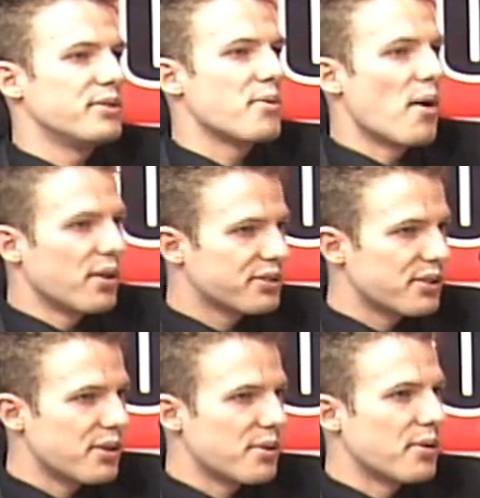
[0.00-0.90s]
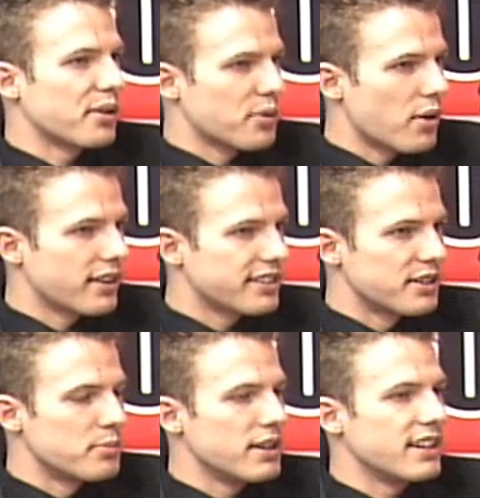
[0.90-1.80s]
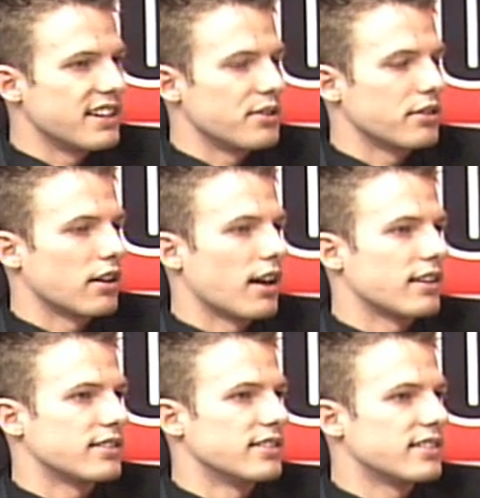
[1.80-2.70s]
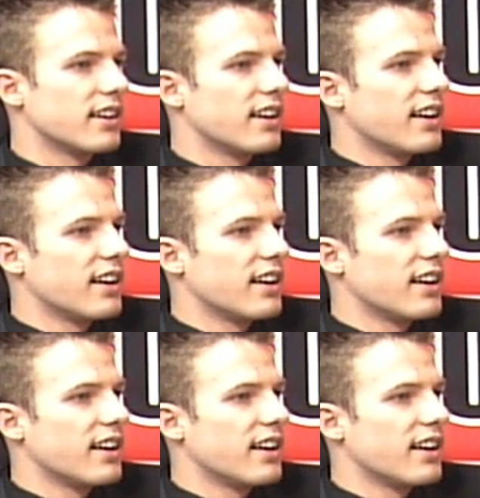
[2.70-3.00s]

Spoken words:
you also are quite a comedian in your classes.